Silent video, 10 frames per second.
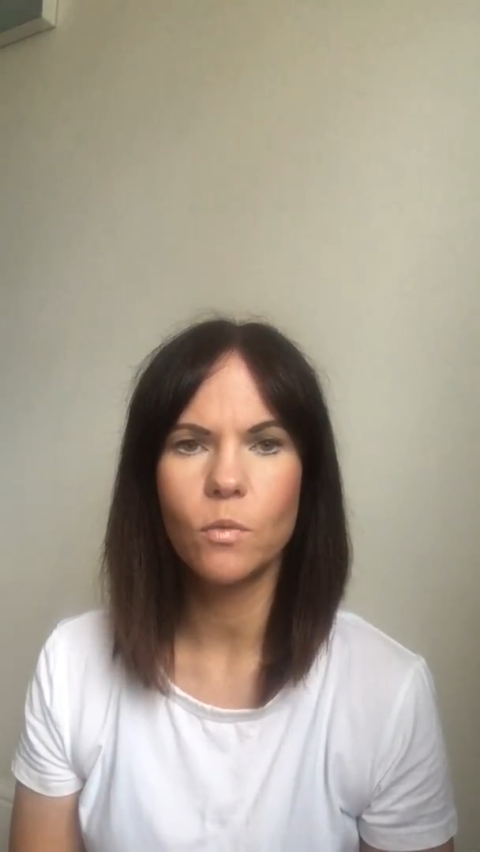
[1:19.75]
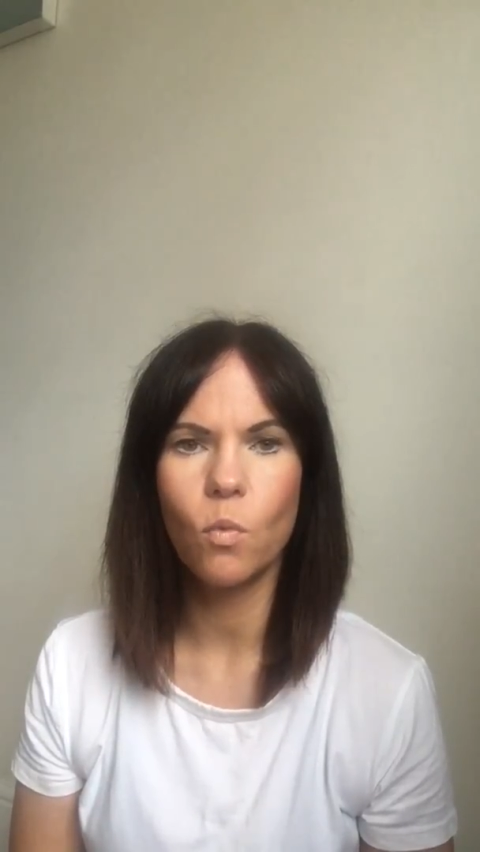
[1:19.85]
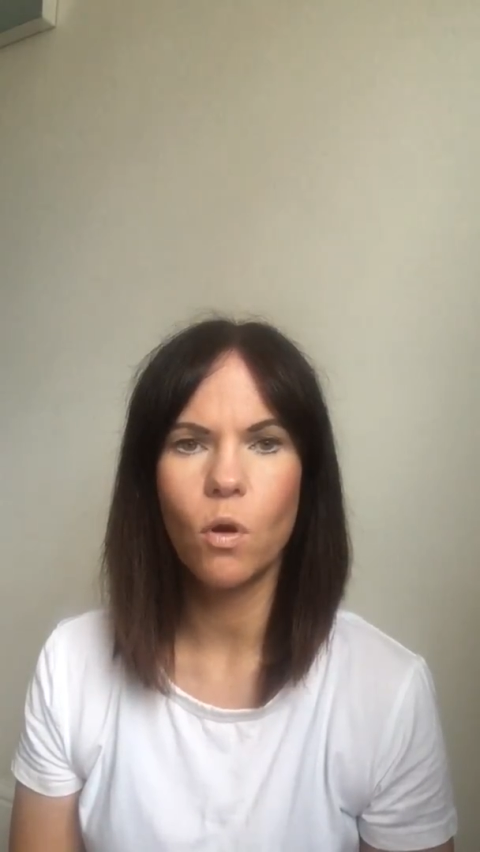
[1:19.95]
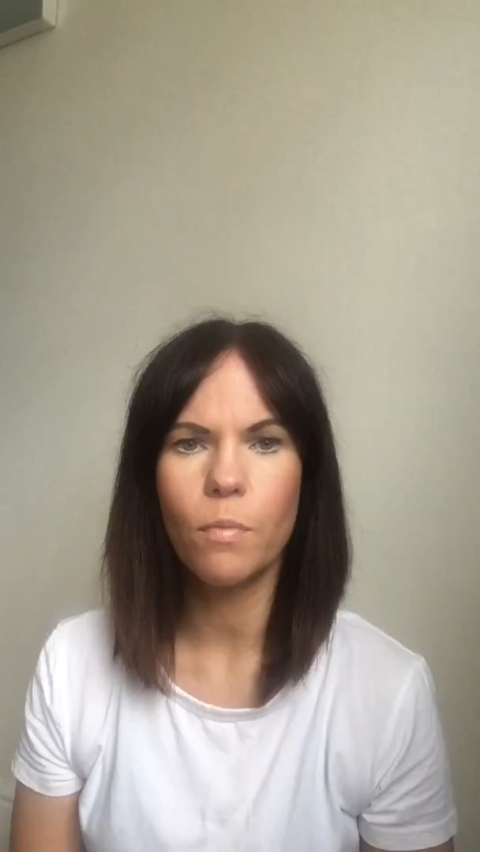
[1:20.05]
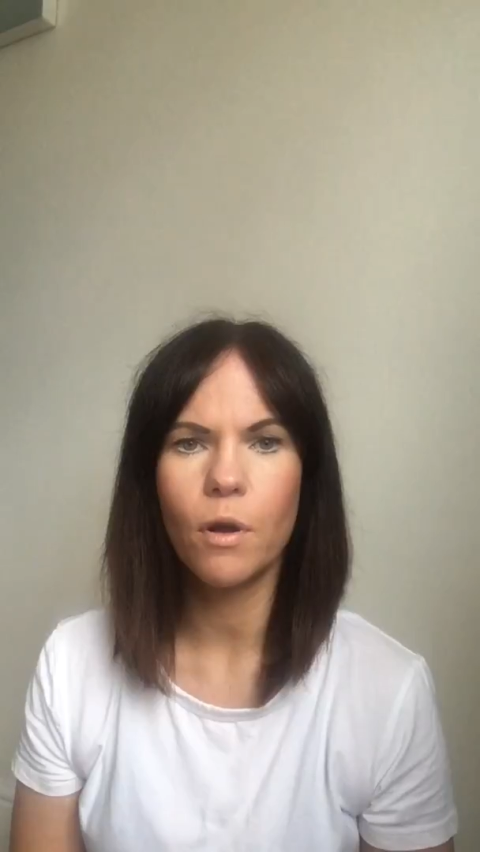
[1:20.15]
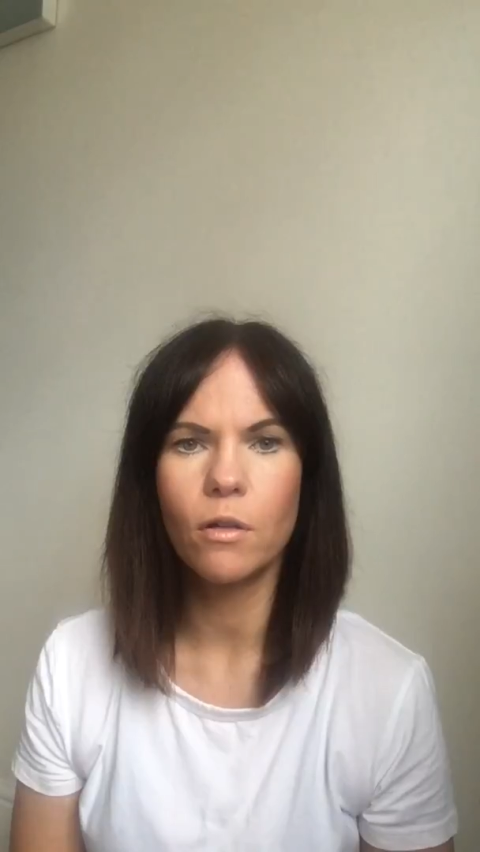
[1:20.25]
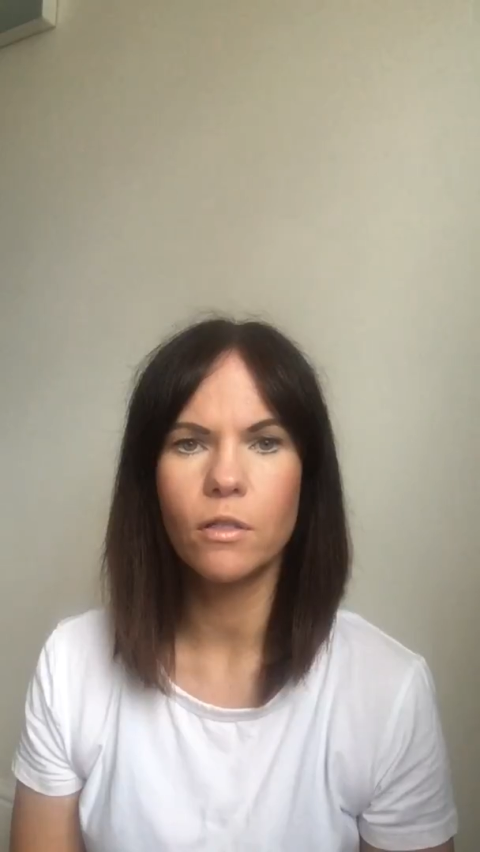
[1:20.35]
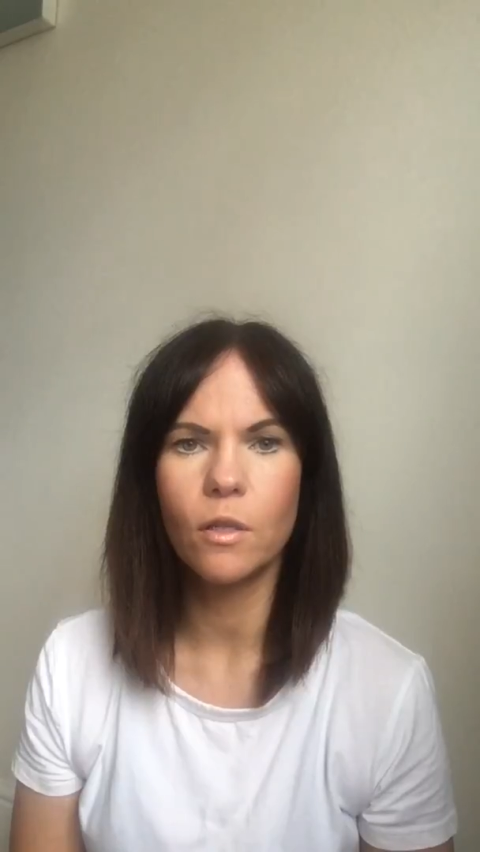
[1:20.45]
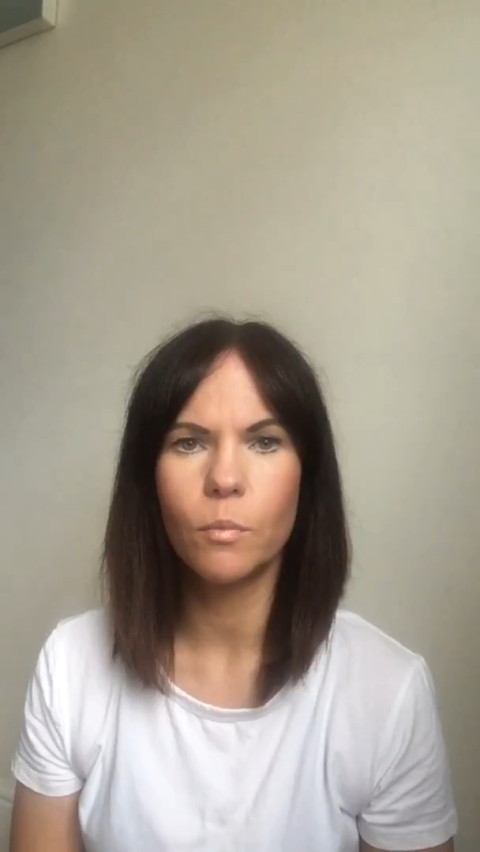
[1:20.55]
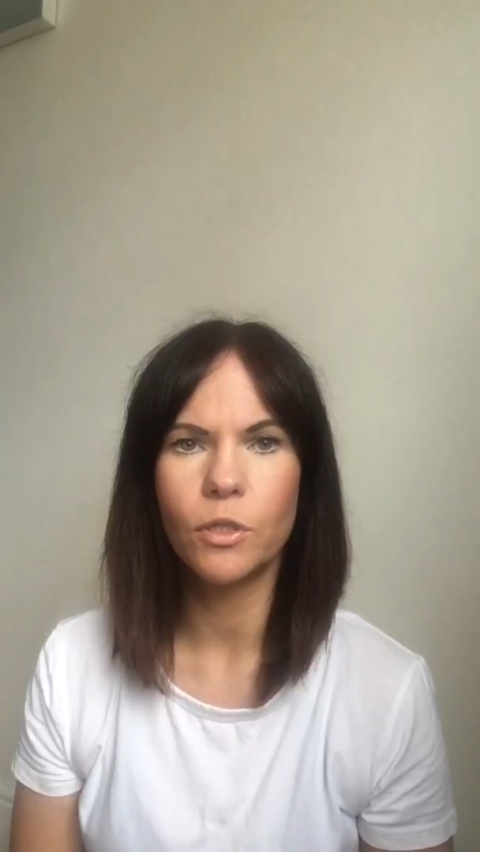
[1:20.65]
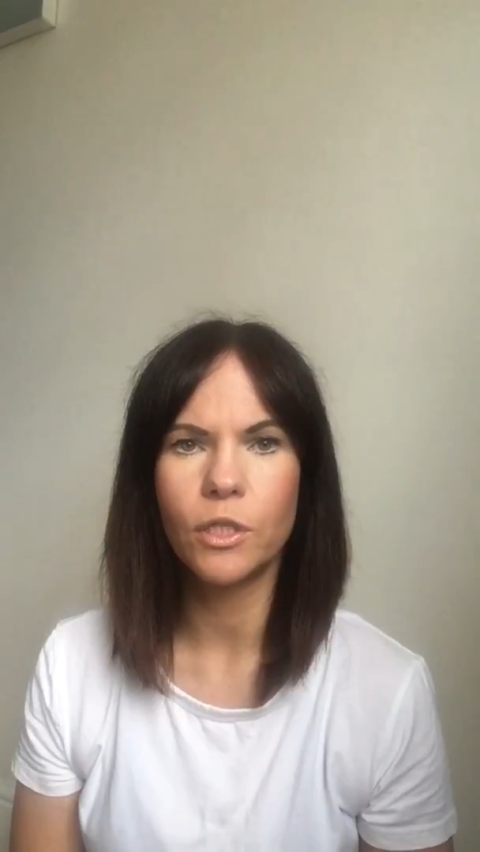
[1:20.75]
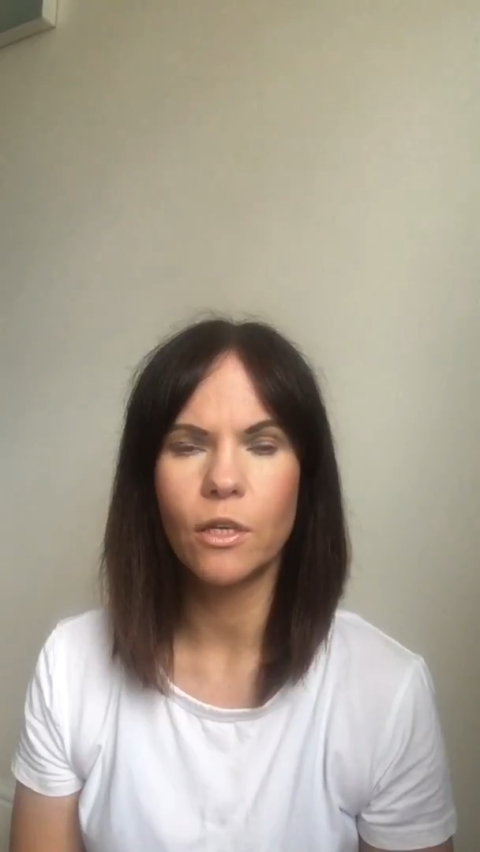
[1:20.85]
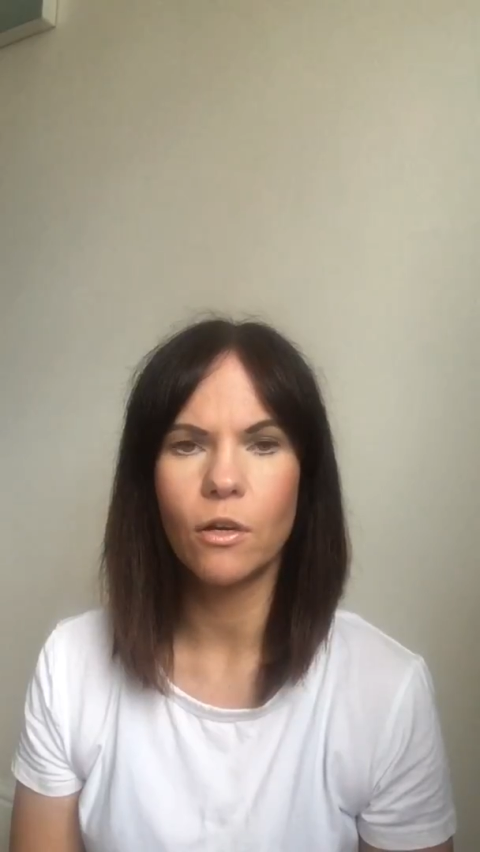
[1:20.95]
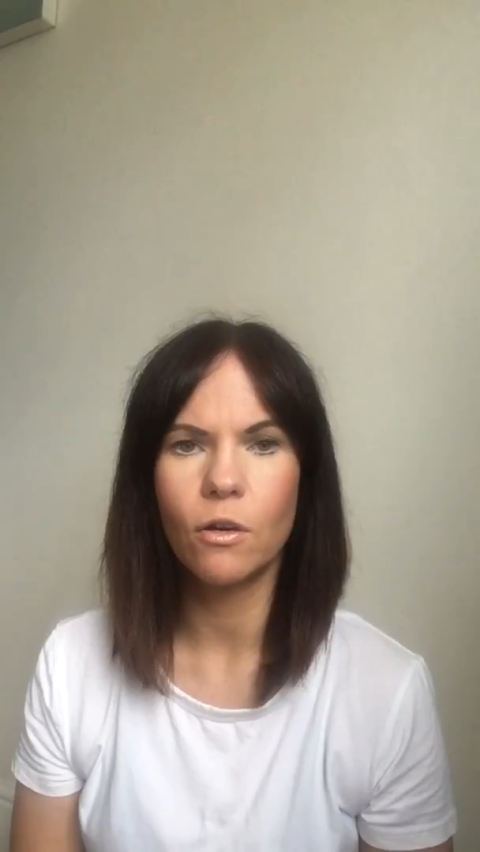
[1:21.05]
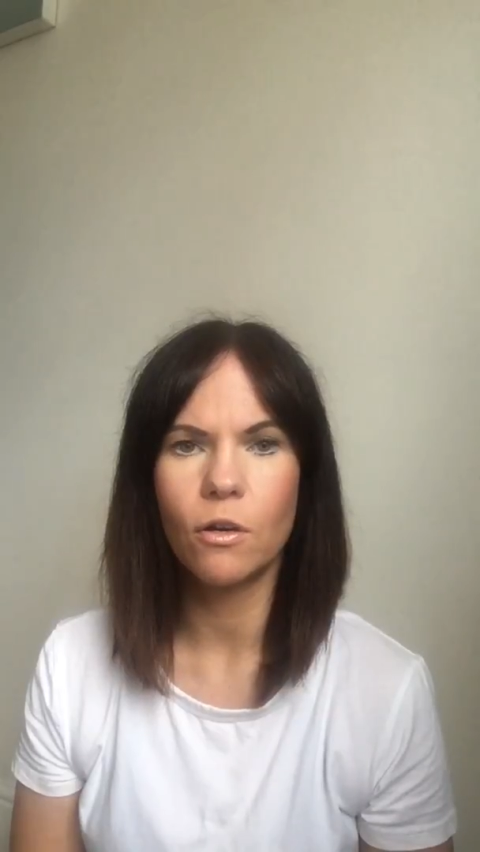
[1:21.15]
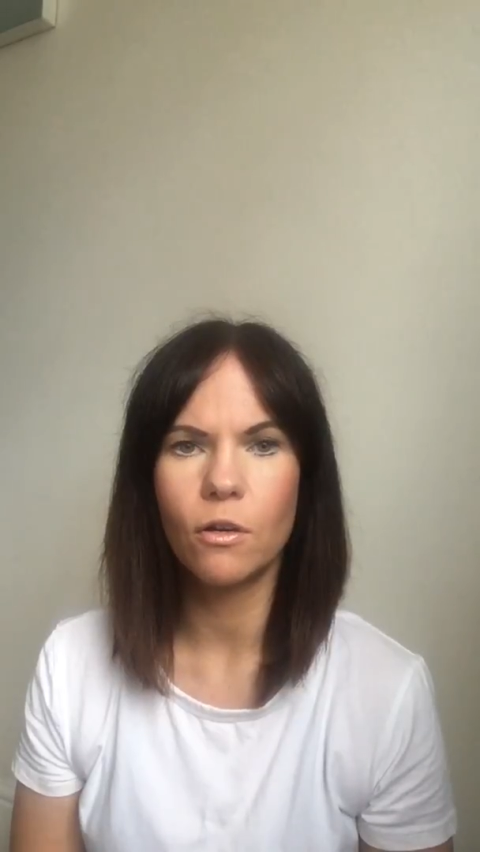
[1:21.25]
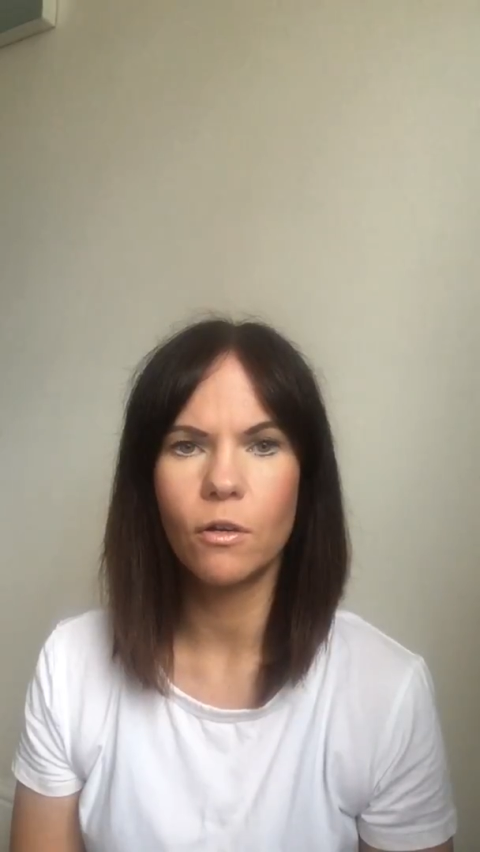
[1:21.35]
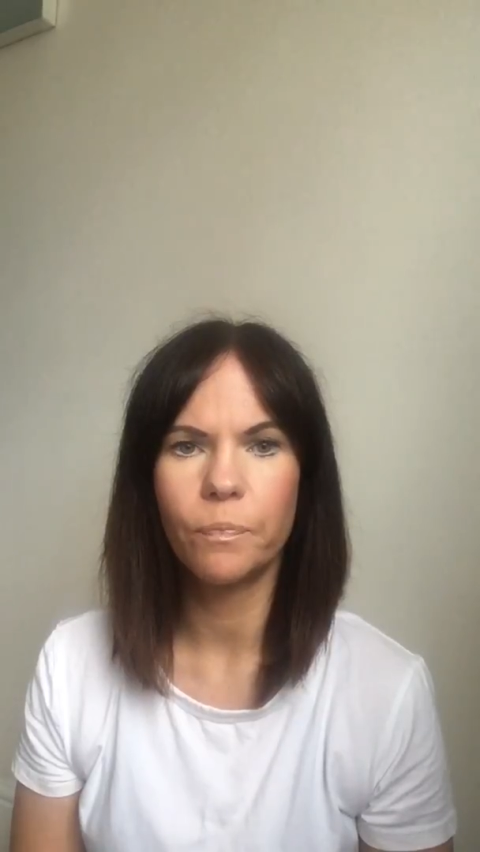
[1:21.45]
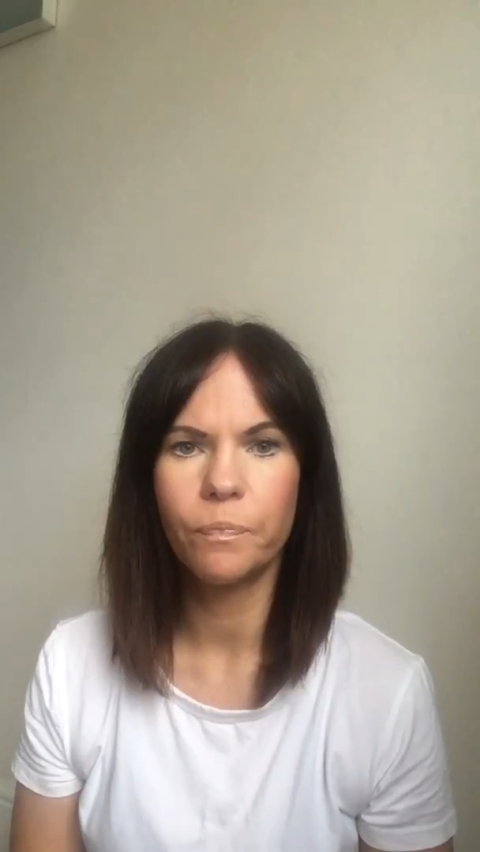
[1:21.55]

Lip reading: what parts of the body are